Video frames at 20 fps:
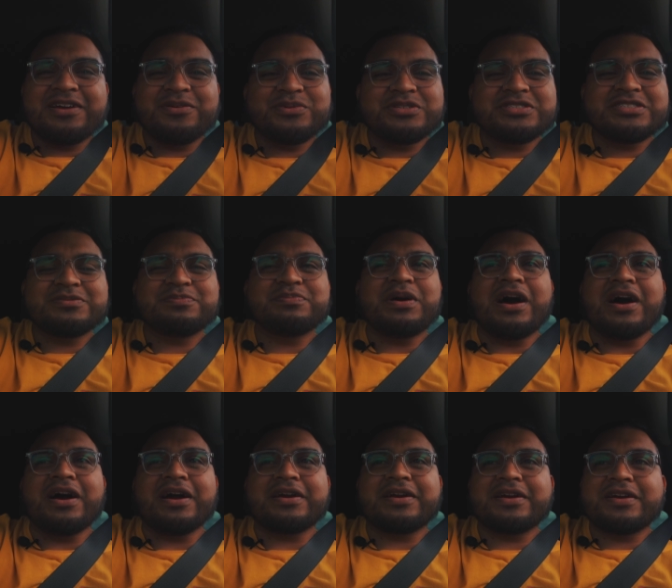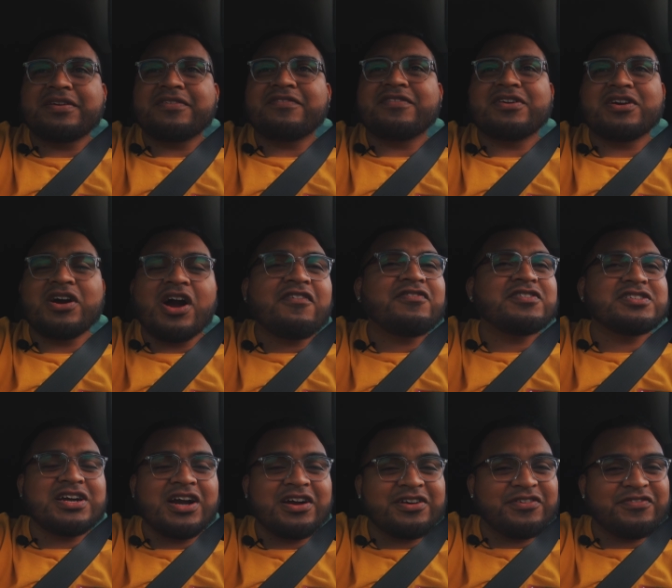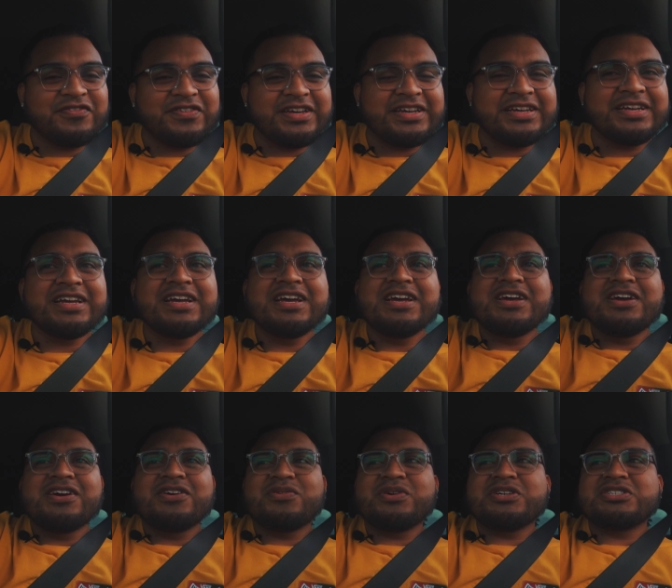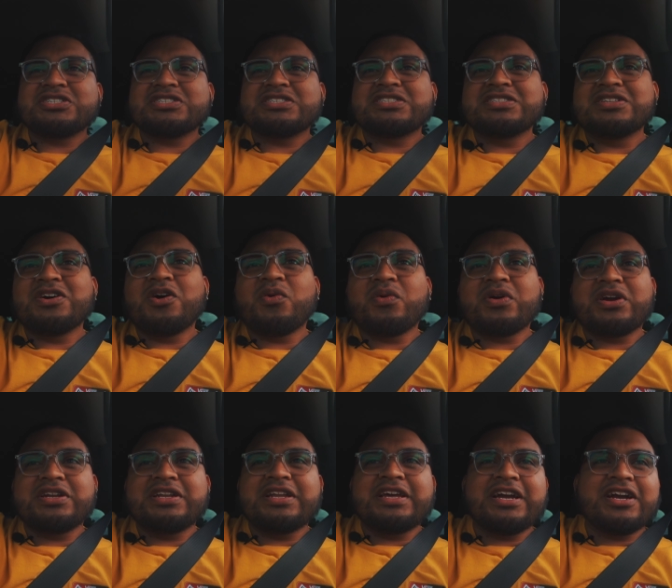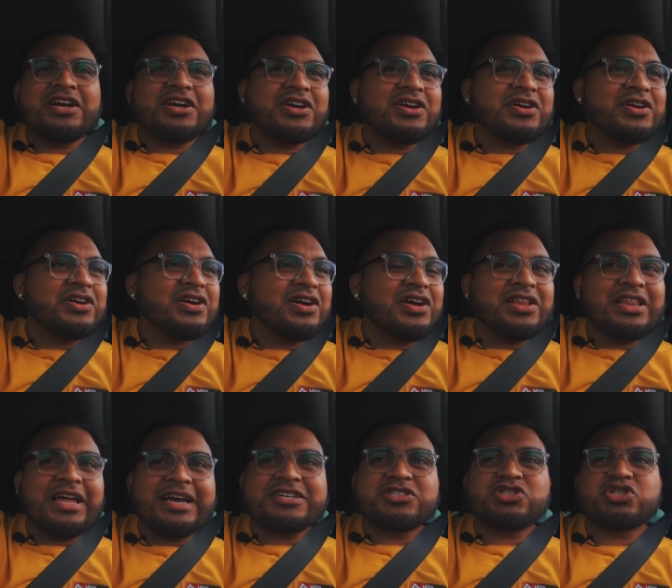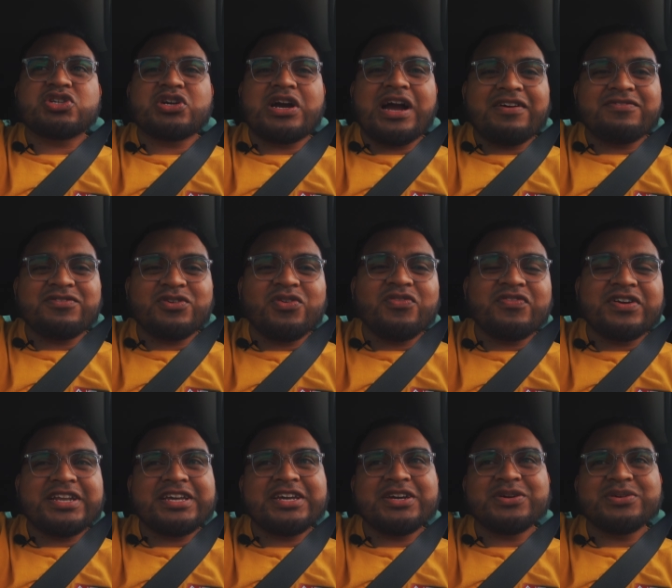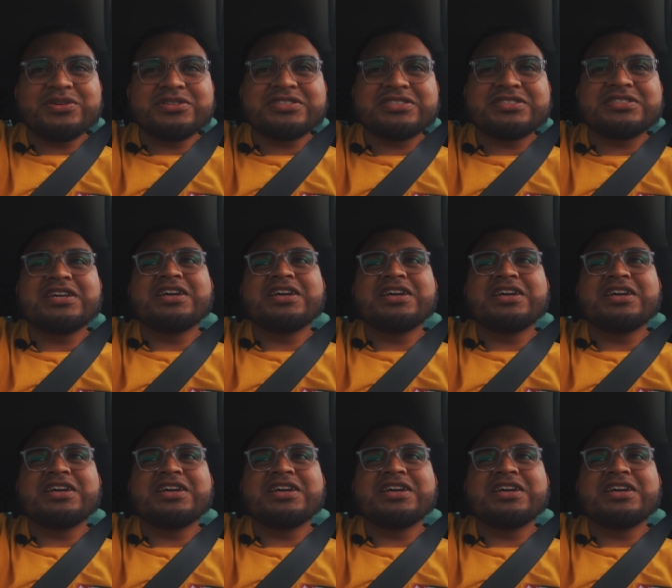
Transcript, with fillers: It was uh, car photography, which is nowhere near like travel videos.